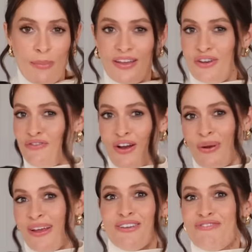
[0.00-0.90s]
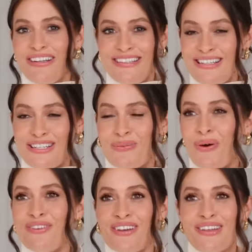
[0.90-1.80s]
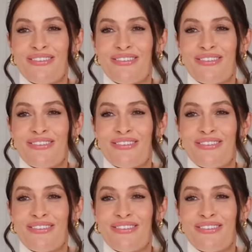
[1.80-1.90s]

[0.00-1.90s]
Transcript: and then you felt like you really needed to watch it.